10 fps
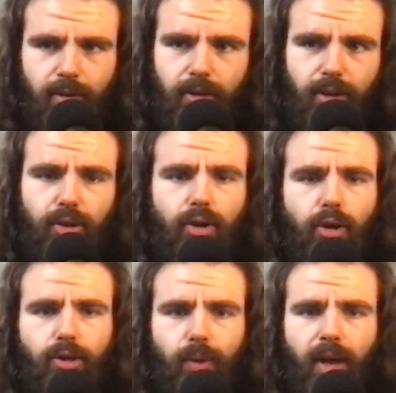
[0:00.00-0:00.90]

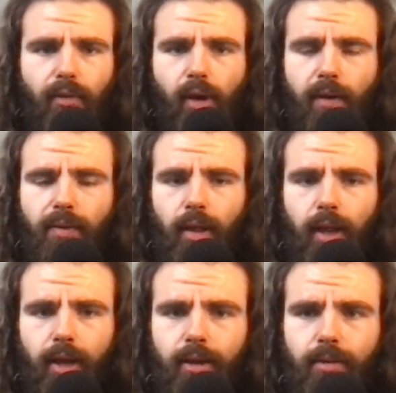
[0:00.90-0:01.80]
desserts whenever I felt
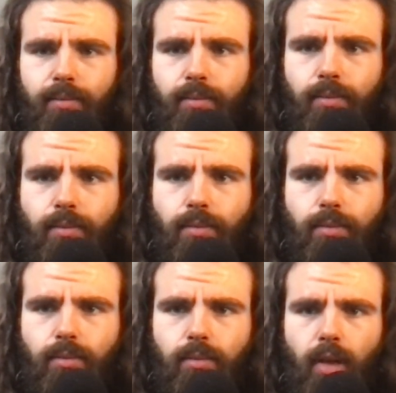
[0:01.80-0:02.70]
like it.
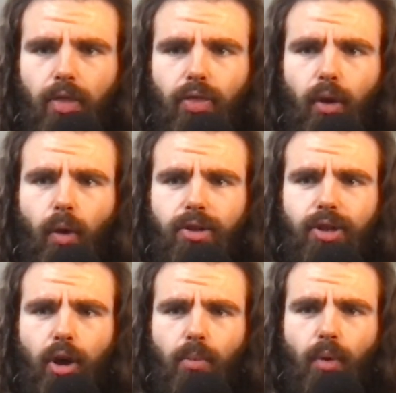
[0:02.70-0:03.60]
There was
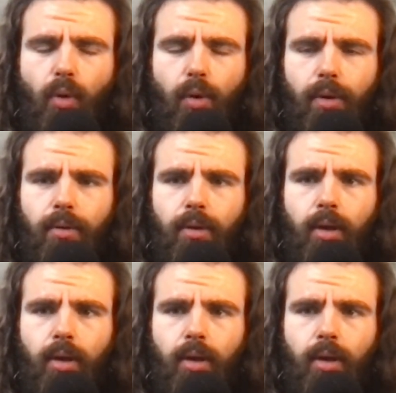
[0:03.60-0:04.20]
no more